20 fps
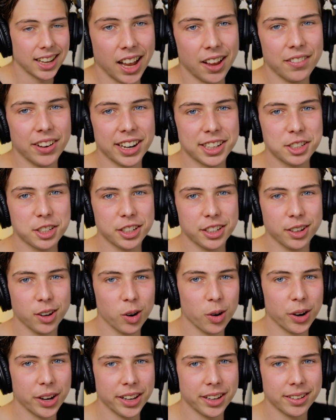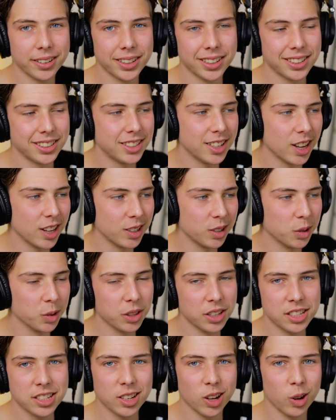I've actually already done
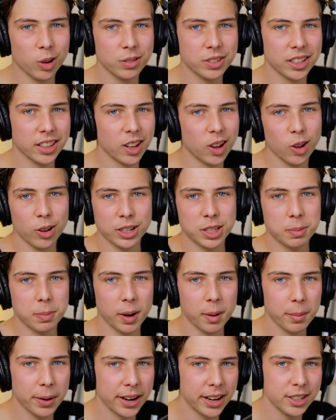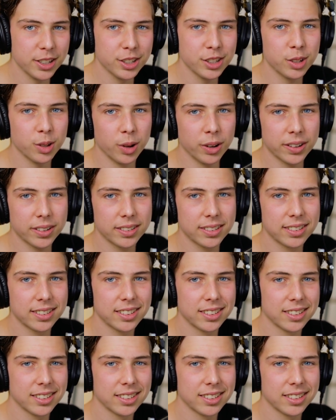all the solves and the whole experiment, I just thought.